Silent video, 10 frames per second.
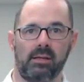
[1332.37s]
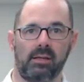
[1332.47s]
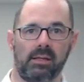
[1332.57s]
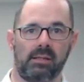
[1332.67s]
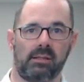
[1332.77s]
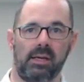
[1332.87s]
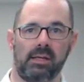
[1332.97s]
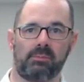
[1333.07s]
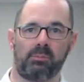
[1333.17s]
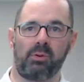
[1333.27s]

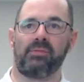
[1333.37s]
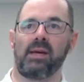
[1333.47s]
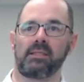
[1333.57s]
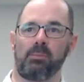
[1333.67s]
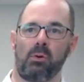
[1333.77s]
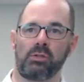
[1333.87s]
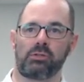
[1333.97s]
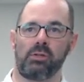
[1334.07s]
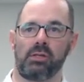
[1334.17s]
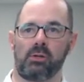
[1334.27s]
it prevents
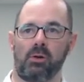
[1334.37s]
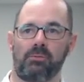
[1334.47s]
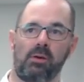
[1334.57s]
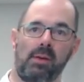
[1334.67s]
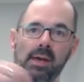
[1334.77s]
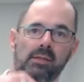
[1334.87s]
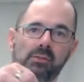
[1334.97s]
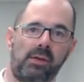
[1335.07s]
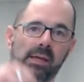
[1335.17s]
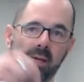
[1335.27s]
moisture and dirt from
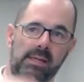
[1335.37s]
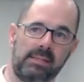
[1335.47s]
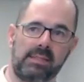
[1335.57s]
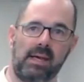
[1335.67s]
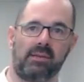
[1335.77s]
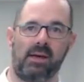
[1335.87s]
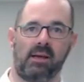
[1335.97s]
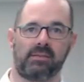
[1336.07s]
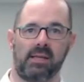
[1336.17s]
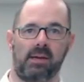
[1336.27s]
entering inside the
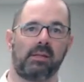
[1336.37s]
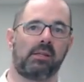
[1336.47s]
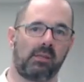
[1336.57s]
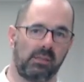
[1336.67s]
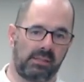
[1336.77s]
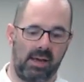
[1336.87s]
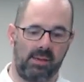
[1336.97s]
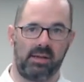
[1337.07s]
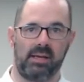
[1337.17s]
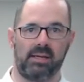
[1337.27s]
valve stem and
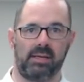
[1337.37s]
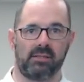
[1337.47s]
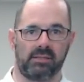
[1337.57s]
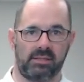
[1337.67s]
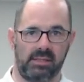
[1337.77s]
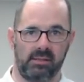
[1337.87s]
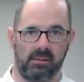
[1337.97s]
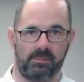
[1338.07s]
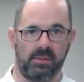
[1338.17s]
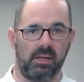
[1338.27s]
contaminating the seal.
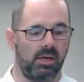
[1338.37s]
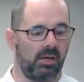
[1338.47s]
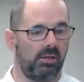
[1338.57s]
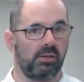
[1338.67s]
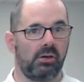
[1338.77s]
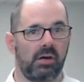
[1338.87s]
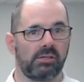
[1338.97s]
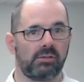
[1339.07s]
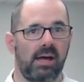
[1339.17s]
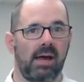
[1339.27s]
You
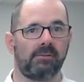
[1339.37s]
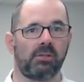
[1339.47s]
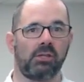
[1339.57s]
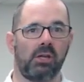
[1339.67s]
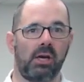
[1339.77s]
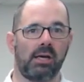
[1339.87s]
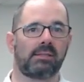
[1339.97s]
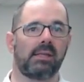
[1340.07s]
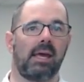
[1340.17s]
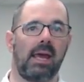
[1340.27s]
also have the nut
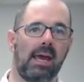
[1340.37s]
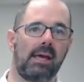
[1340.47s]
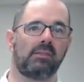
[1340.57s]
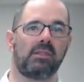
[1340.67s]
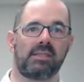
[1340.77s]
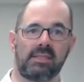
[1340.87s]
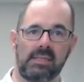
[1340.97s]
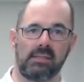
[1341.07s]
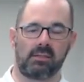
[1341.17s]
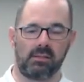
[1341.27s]
and the
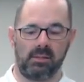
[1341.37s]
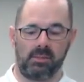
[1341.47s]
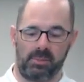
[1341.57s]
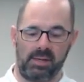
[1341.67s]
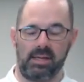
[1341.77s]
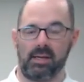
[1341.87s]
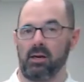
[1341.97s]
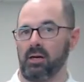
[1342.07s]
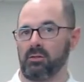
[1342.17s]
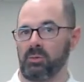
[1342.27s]
seat, depending
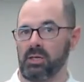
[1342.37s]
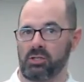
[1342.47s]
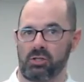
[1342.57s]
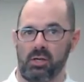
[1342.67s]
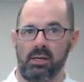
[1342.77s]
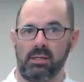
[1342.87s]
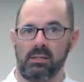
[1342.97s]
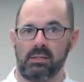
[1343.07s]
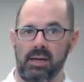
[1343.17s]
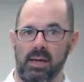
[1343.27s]
on which
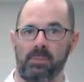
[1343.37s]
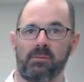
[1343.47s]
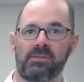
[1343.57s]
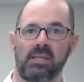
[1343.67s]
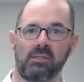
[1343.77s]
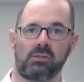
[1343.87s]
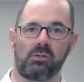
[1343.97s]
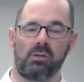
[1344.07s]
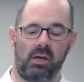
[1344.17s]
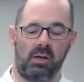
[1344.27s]
type of
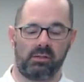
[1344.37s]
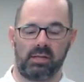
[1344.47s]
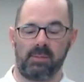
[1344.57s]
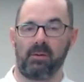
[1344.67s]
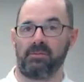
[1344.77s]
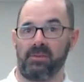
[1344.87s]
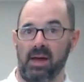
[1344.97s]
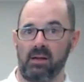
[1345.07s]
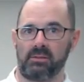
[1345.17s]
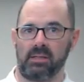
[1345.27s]
sensor, type of
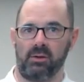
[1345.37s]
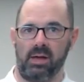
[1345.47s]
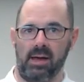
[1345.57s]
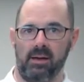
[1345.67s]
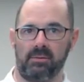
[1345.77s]
valve that you have.